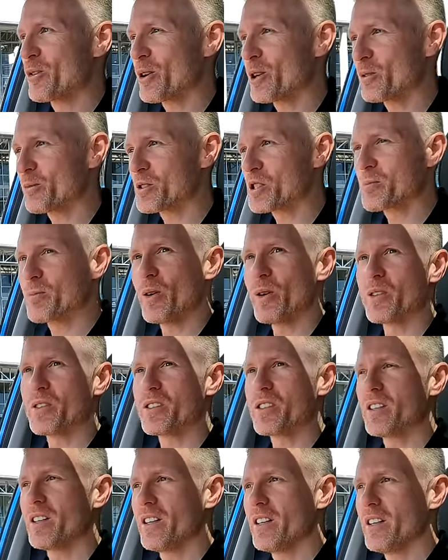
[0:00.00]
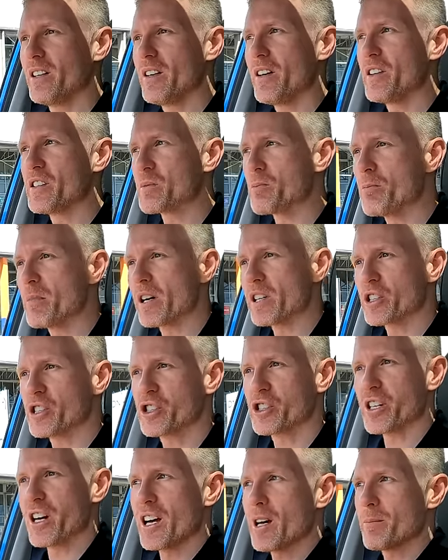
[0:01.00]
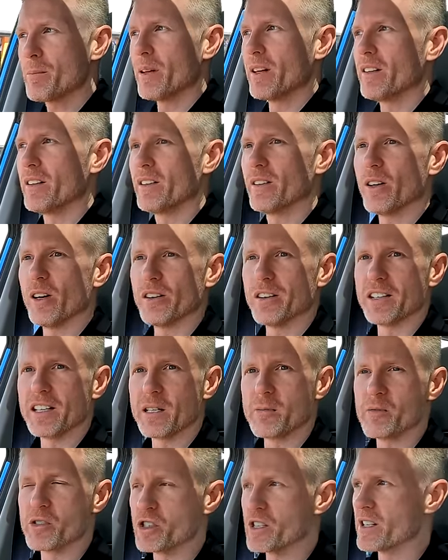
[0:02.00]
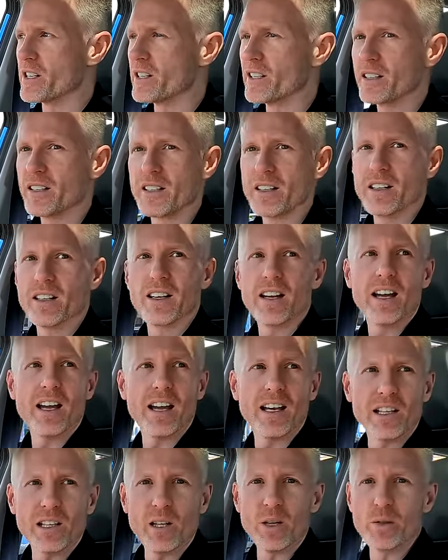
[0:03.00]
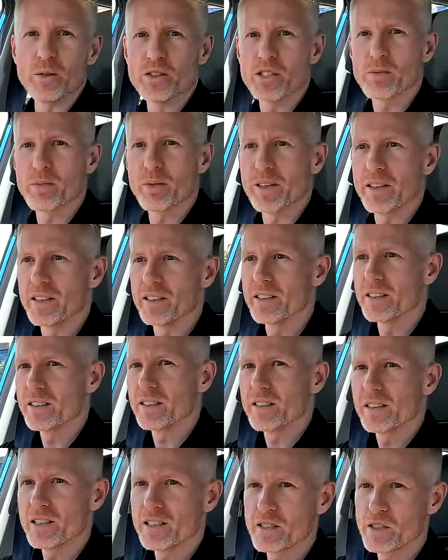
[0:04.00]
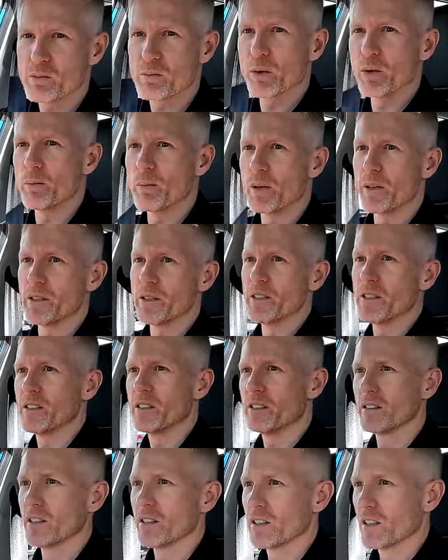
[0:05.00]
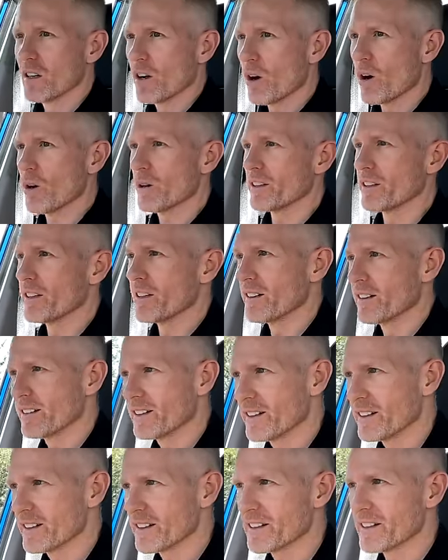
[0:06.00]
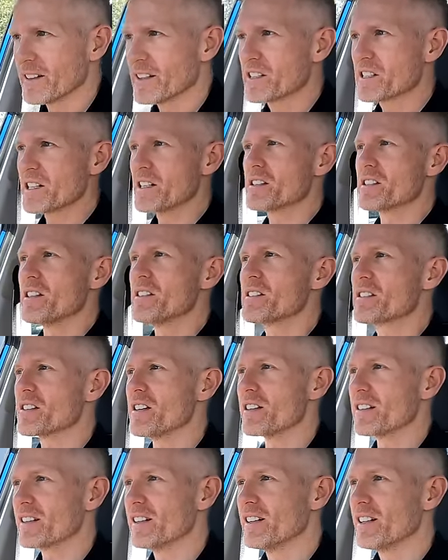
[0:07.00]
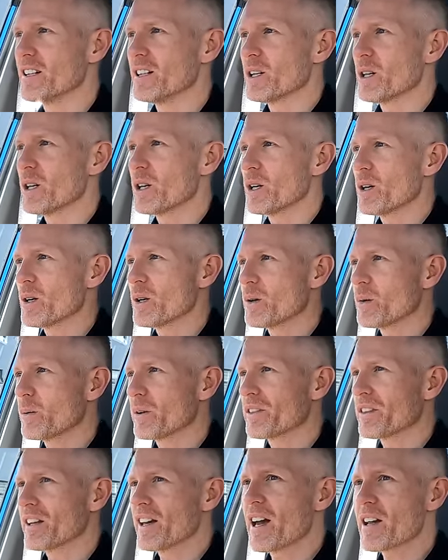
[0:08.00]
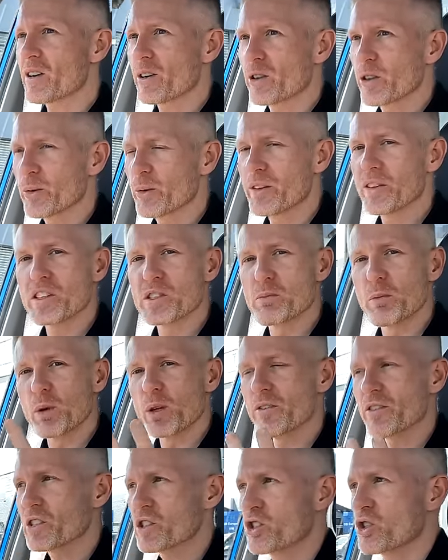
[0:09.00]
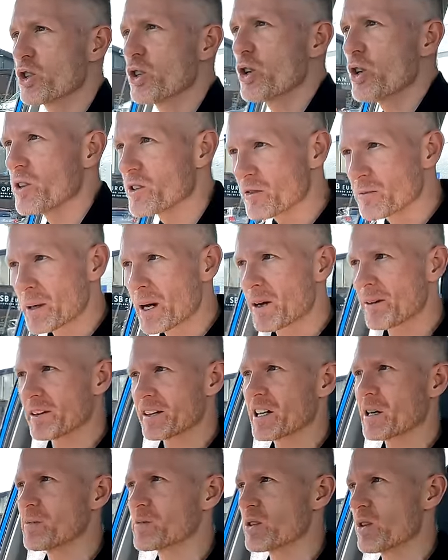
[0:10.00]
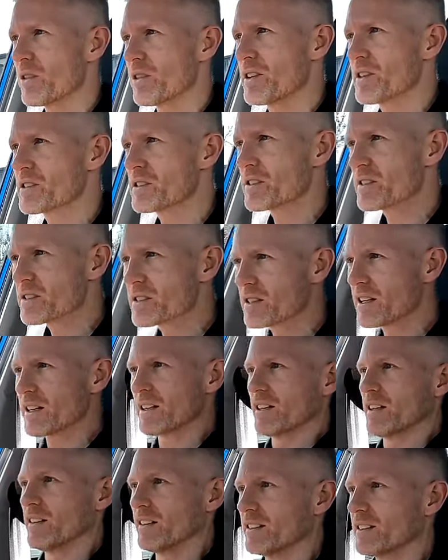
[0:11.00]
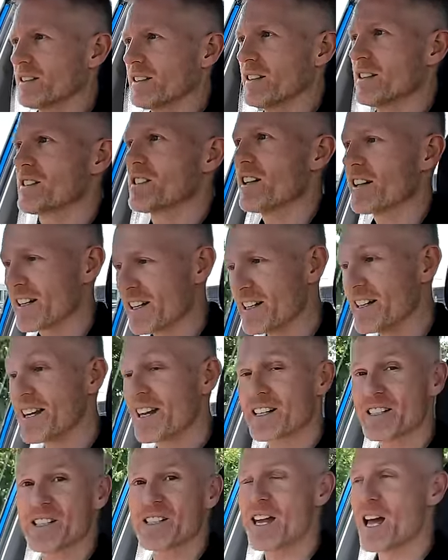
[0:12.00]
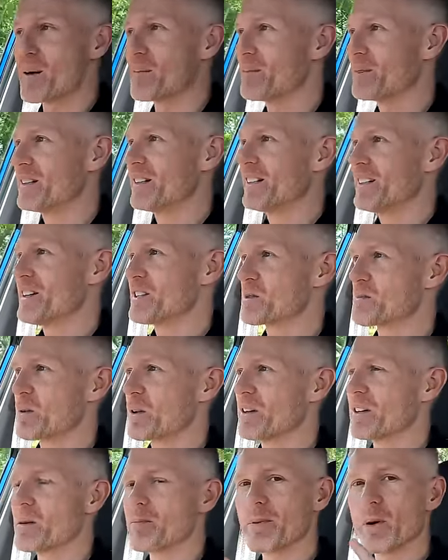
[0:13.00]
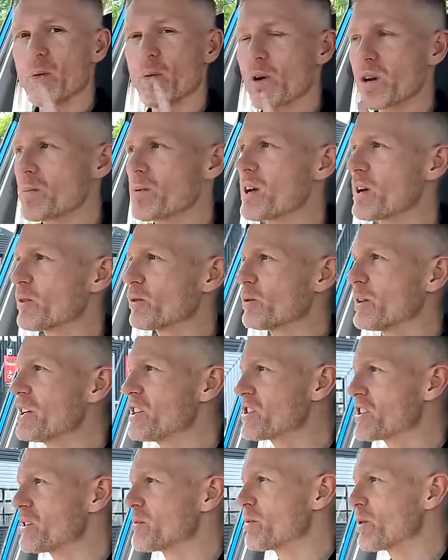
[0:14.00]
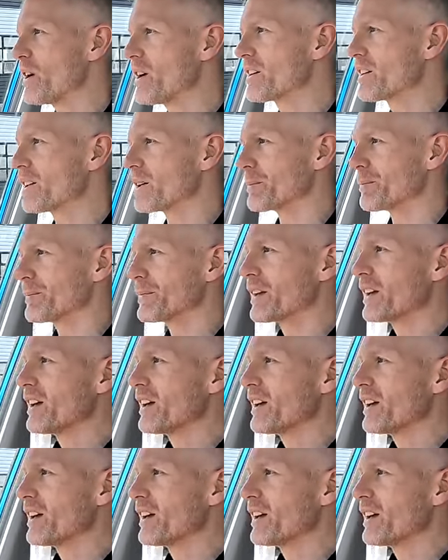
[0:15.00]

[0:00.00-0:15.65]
throttle response is much sharper on the MG at low speed in sport mode. Oh yeah, yeah, yeah, yeah. It's, it's instant. With the Atto 3, there's more of a surge of power that comes on. This is like a, is like a neck snap. It's brilliant. But what about regen braking?